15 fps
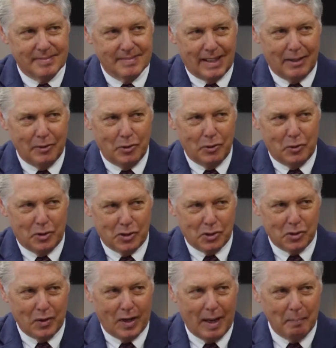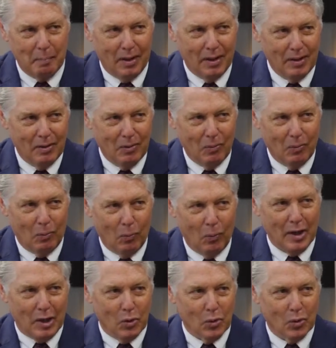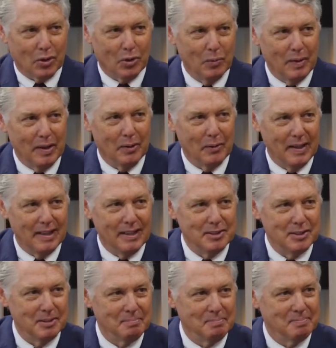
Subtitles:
How do you describe what your career is?